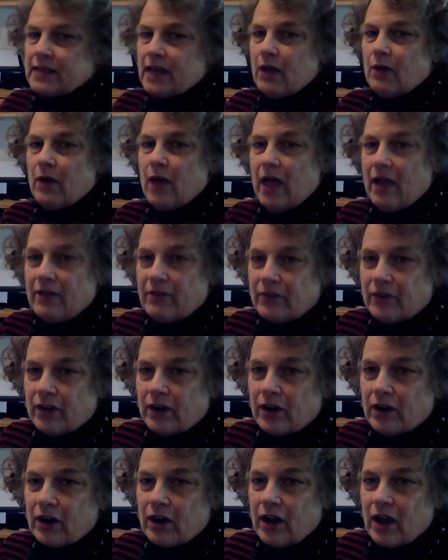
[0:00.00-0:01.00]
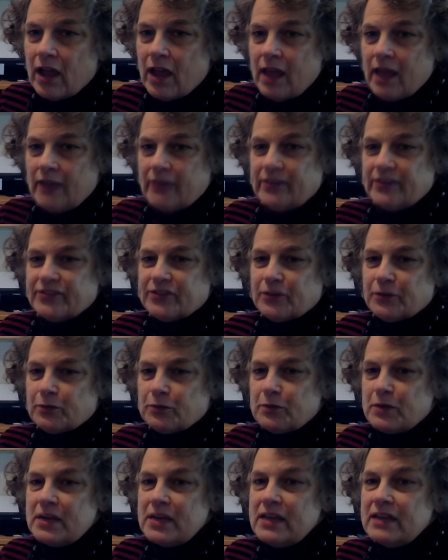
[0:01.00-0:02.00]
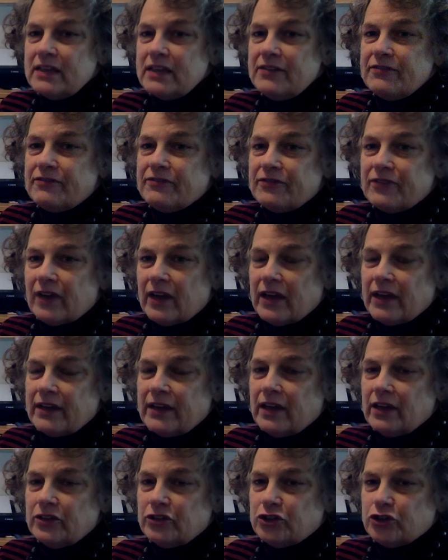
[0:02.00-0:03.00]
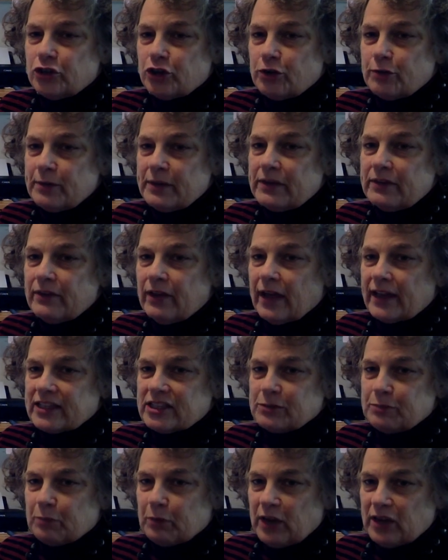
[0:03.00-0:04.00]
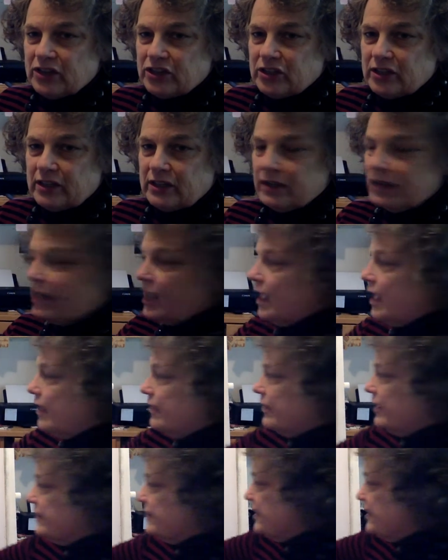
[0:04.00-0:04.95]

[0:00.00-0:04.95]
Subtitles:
However, there's a really fun German expression that